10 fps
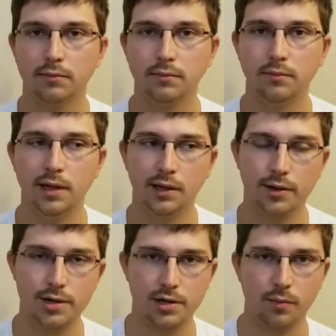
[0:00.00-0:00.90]
Me and
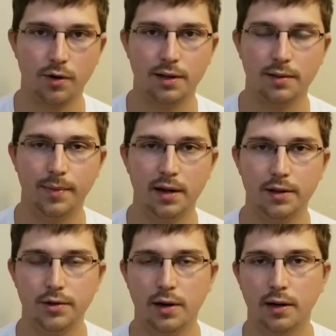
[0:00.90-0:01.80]
Christian were in the bed of the
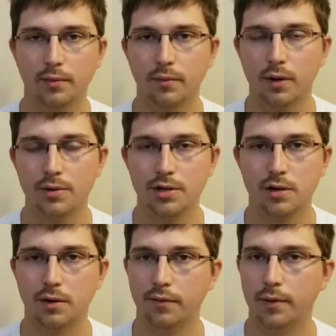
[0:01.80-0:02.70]
truck. We were just
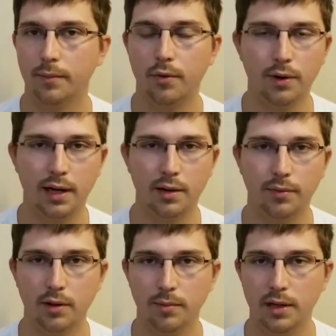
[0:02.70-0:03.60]
going from point A to
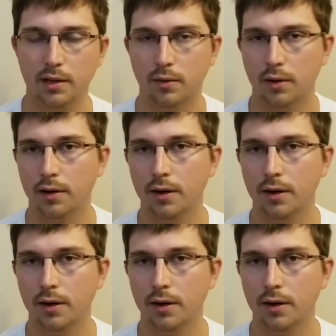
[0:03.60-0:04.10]
point B, or